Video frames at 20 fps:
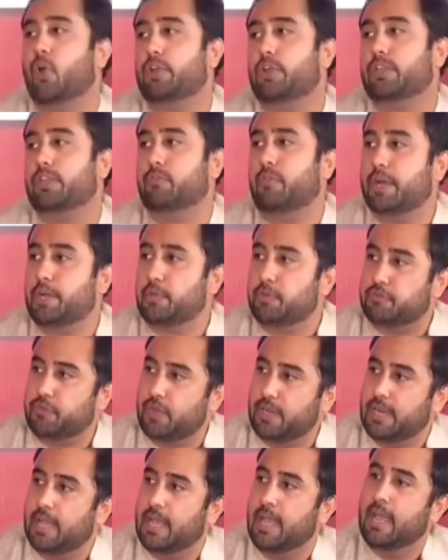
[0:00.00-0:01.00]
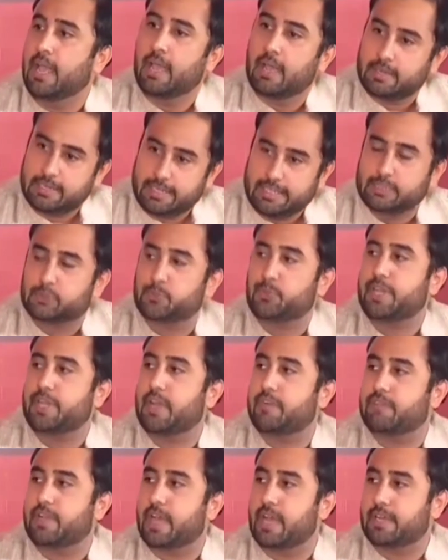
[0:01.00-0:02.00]
all the wonderful deeds
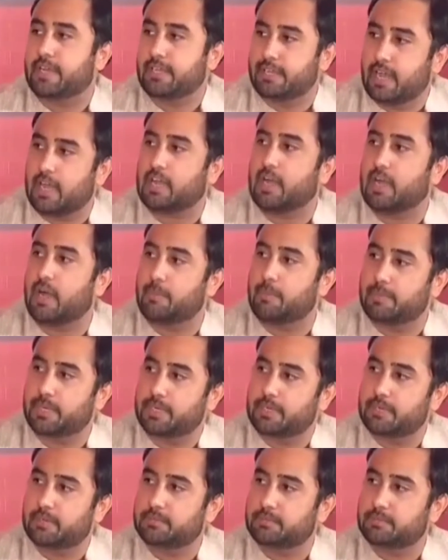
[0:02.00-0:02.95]
we have done in our government. That's